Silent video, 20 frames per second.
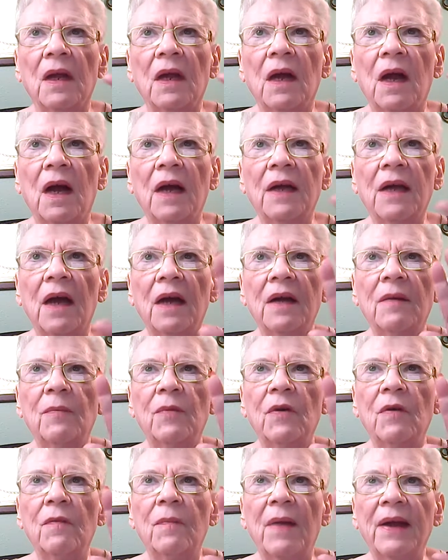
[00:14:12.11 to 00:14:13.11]
I got to
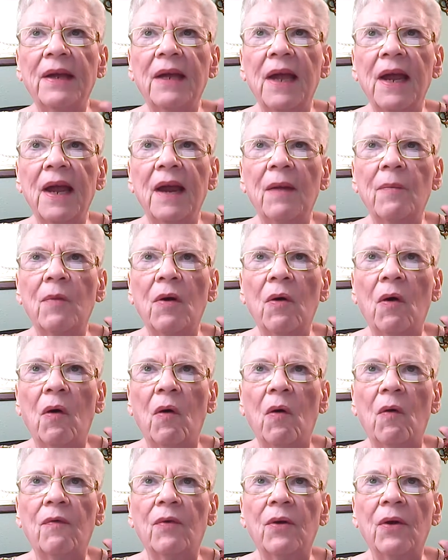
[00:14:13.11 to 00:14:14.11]
move my camera
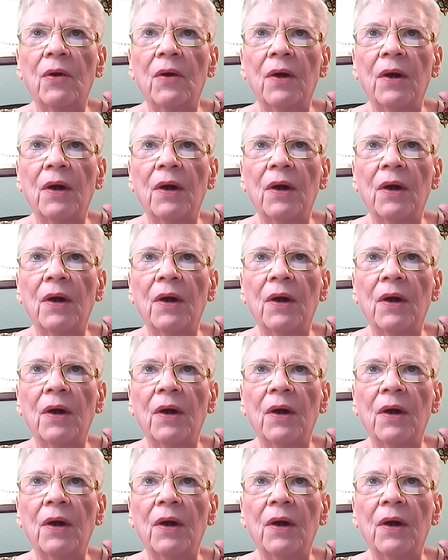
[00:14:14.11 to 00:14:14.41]
over